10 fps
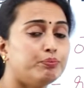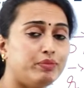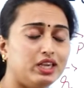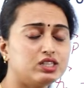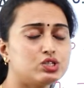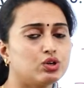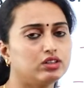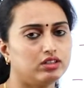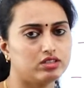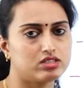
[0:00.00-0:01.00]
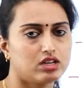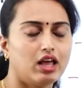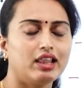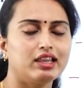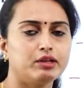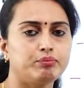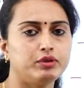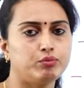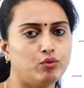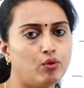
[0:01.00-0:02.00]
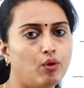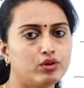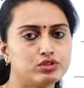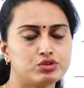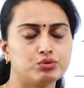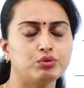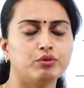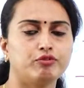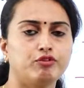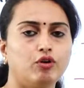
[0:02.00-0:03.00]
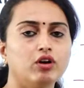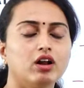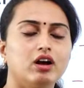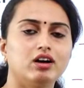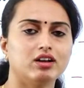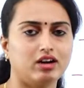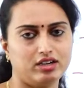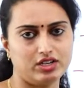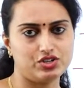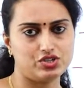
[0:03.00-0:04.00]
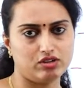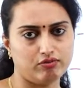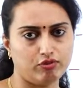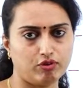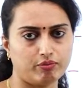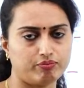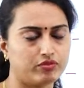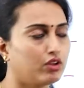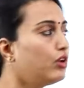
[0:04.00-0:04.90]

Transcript: based on this, let me move on to for a Cartesian form.